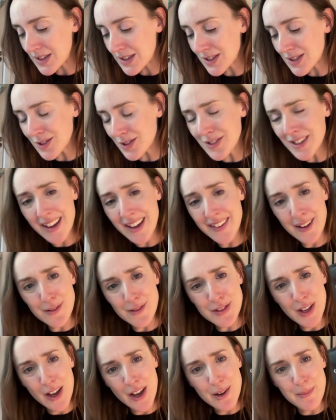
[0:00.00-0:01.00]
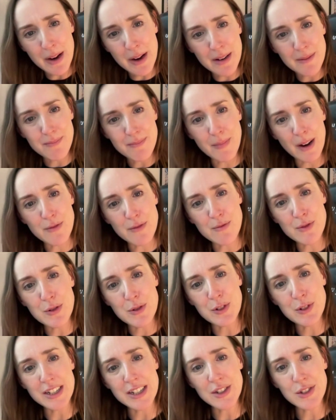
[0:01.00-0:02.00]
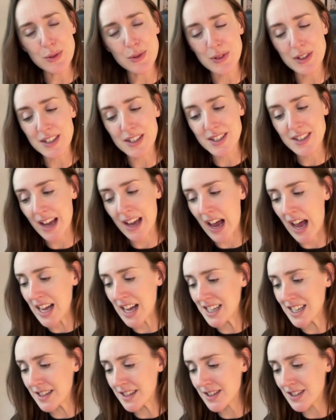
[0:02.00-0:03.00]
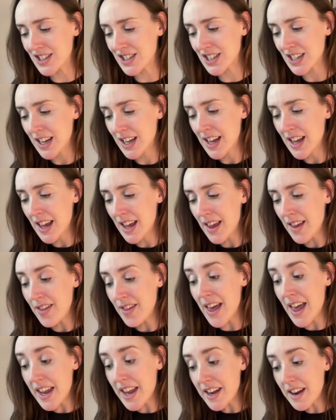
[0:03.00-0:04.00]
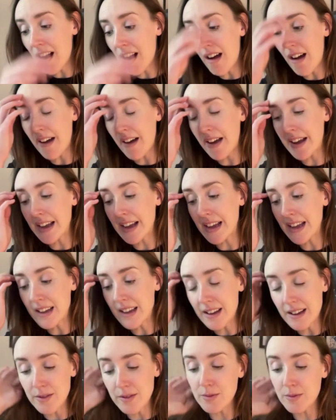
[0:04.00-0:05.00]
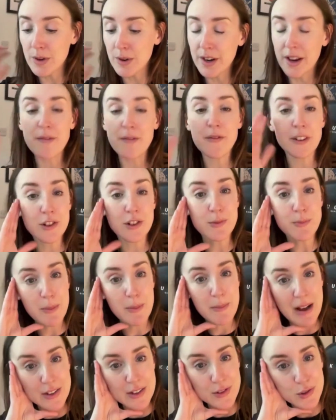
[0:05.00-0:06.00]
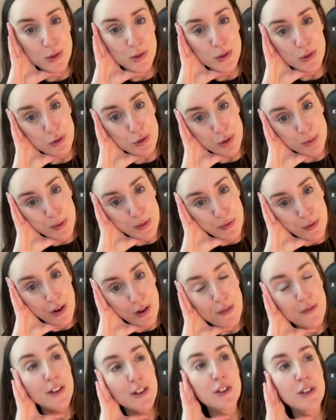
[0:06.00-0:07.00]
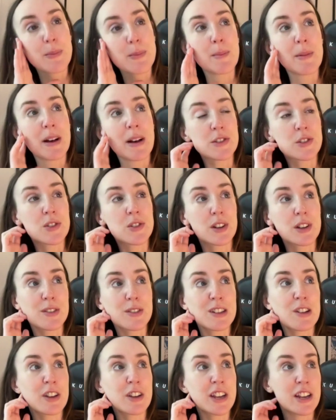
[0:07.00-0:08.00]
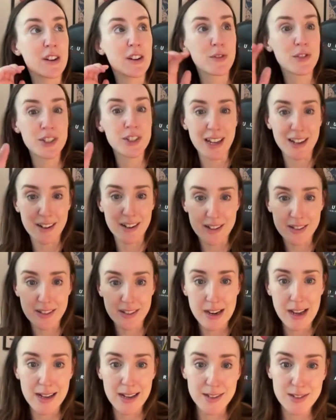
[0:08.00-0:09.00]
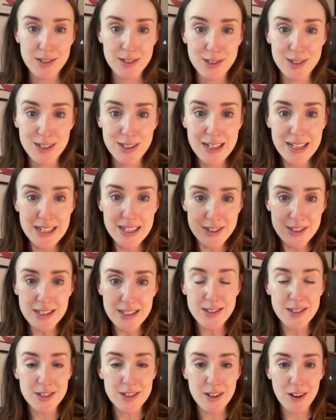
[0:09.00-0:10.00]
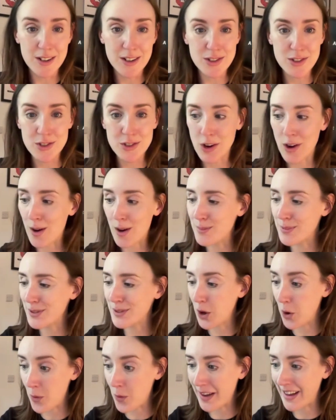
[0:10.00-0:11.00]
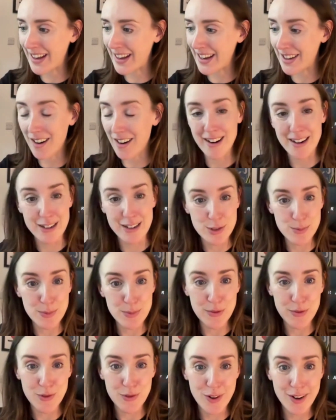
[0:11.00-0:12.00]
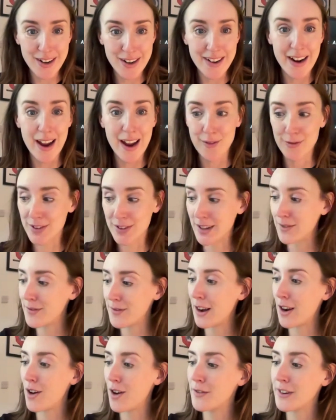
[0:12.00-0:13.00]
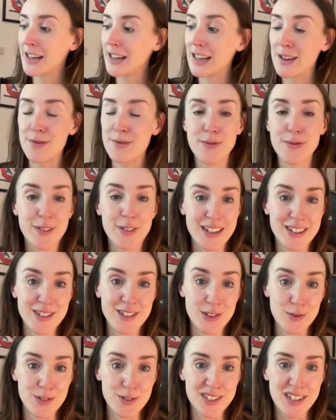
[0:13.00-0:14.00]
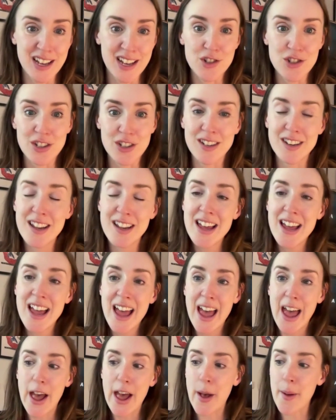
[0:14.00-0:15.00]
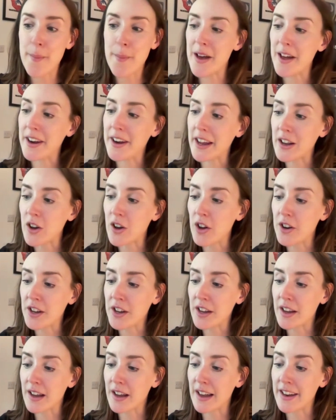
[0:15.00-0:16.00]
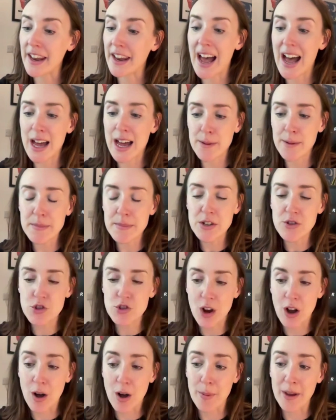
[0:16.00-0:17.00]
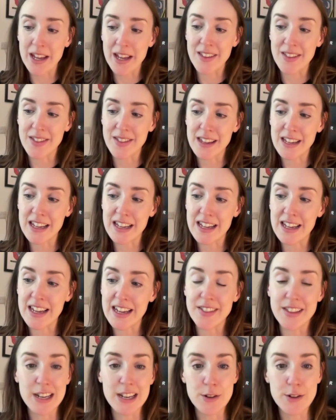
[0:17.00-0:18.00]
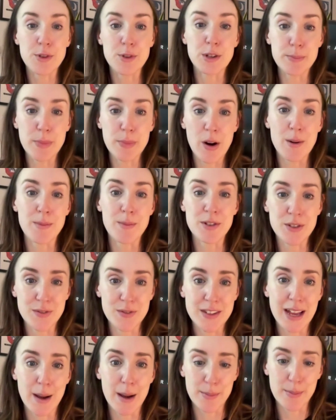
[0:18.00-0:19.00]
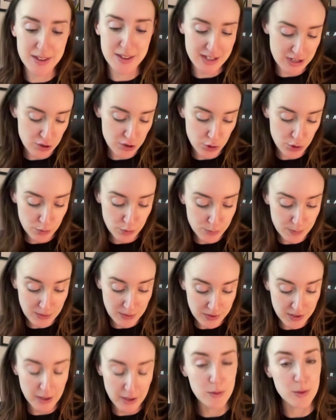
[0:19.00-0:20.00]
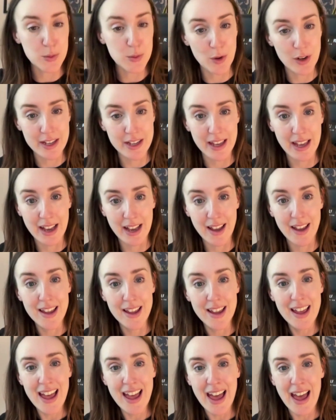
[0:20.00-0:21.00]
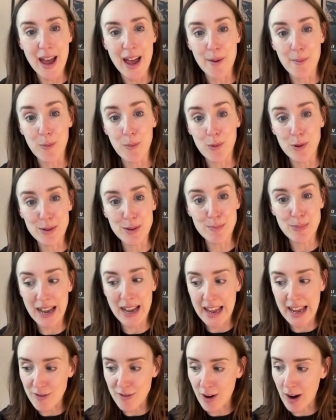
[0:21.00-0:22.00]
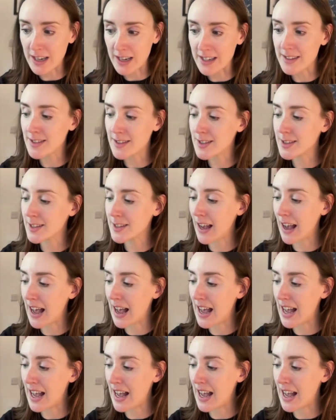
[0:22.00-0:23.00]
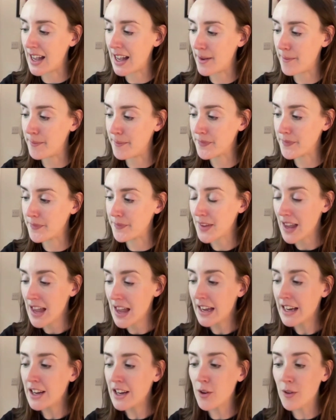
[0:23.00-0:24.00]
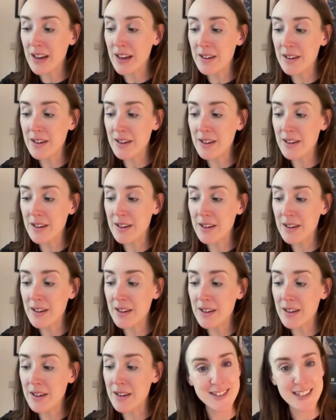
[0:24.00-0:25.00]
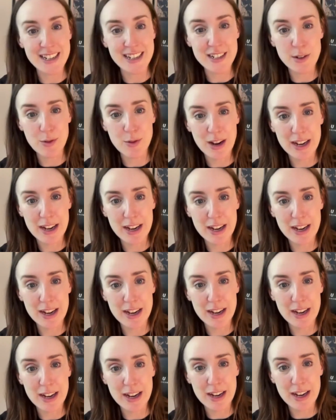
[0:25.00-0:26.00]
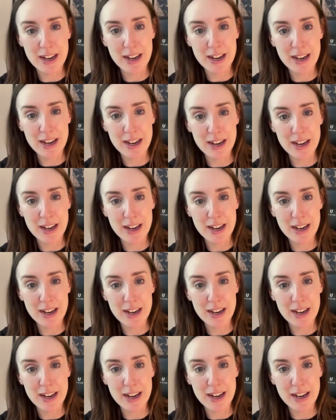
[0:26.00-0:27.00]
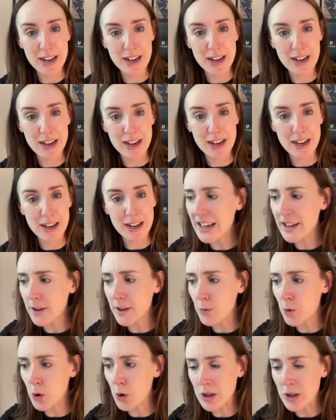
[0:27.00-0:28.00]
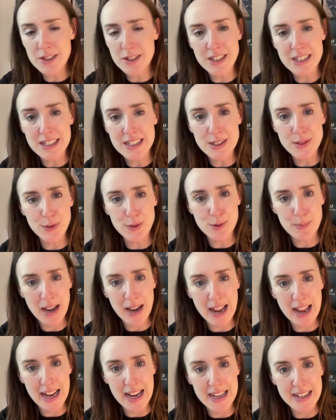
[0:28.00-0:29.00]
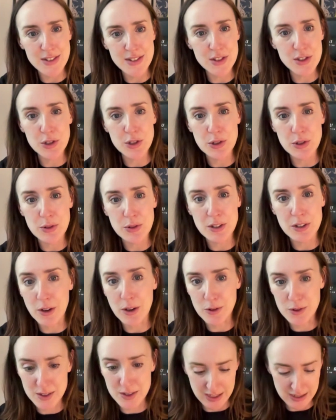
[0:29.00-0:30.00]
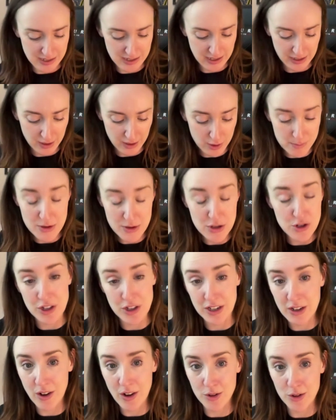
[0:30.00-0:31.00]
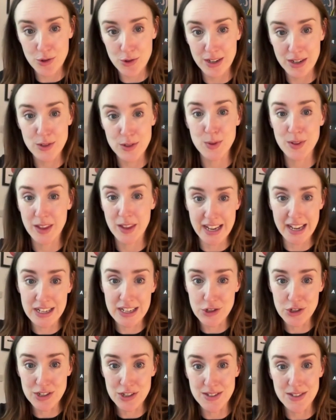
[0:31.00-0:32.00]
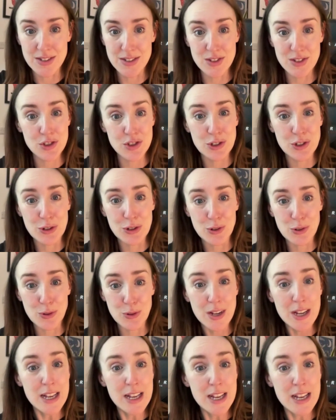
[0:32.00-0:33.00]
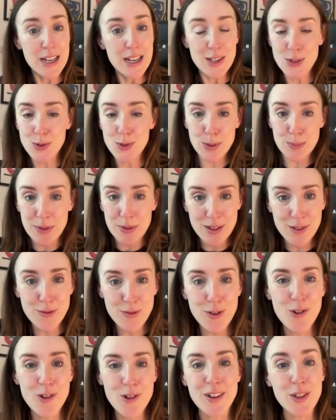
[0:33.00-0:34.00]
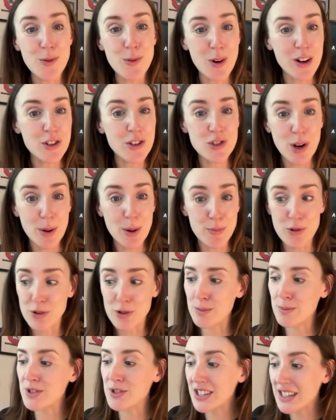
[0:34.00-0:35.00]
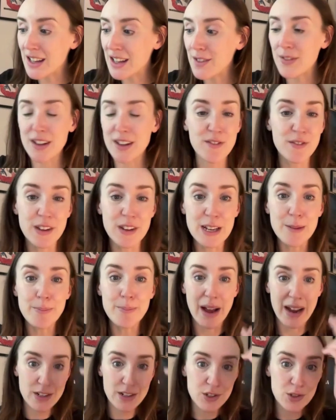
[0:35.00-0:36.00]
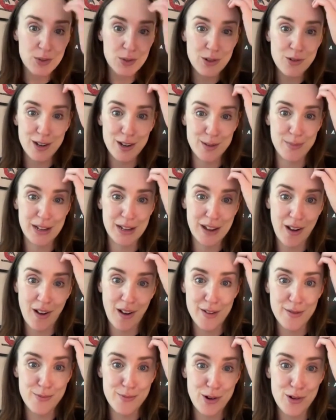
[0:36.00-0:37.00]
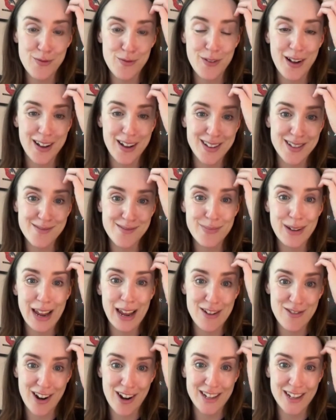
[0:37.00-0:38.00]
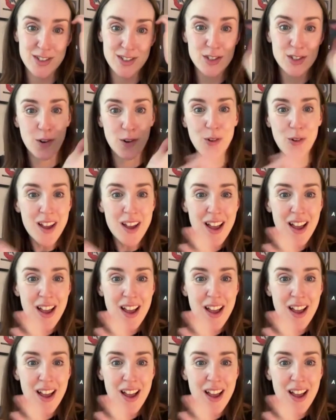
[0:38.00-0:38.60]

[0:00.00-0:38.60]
so yeah, that was kind of my route into it. And then when I finished my master's, or just before I finished my master's, I was lucky enough to get like the last decent arts job going in Ireland before everything fell off a cliff into the recession. And I got an admin job in the literary department of the Abbey Theatre, which meant that I was working with playwrights, in really, really fascinating ways, like doing everything from kind of calculating royalties for plays to negotiating commissioning contracts with agents to sweeping the floor in the workshop room to giving feedback to incredibly high profile playwrights. So